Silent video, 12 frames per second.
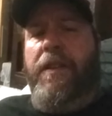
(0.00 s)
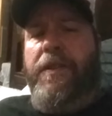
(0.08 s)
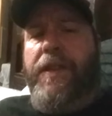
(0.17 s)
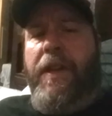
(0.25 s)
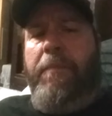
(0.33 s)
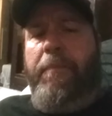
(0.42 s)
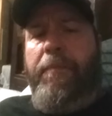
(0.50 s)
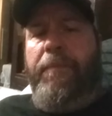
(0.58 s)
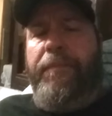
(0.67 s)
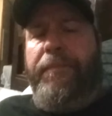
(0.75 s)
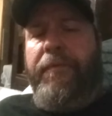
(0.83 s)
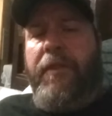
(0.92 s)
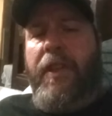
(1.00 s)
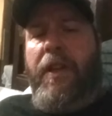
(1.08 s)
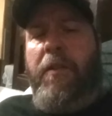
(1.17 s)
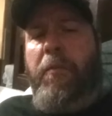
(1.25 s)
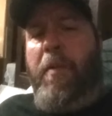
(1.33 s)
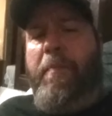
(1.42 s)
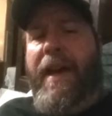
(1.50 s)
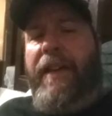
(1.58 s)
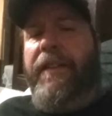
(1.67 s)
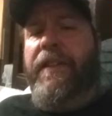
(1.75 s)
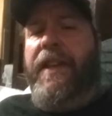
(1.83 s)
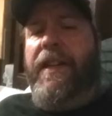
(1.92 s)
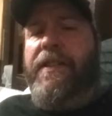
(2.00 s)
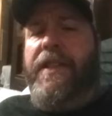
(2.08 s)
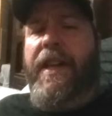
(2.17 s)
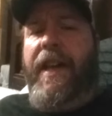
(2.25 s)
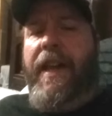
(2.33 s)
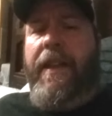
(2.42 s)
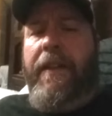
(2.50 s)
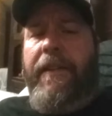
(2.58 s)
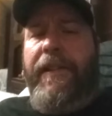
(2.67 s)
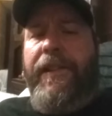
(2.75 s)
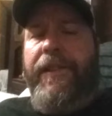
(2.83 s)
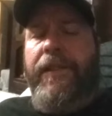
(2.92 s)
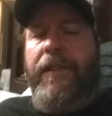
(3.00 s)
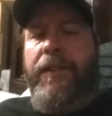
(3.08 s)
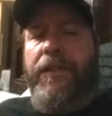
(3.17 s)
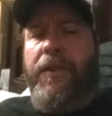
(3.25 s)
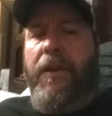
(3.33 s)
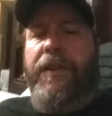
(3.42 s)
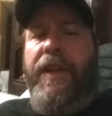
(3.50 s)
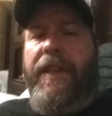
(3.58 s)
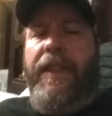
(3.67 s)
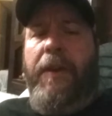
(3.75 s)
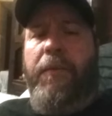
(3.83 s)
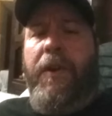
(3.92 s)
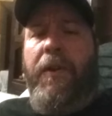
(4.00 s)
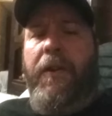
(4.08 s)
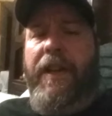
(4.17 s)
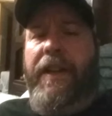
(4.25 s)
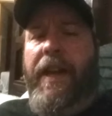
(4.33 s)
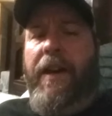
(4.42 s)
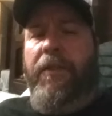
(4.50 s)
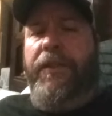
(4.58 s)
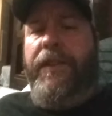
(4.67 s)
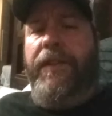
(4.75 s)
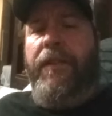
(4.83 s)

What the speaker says: So, went back the next day. Started taking that rear end out.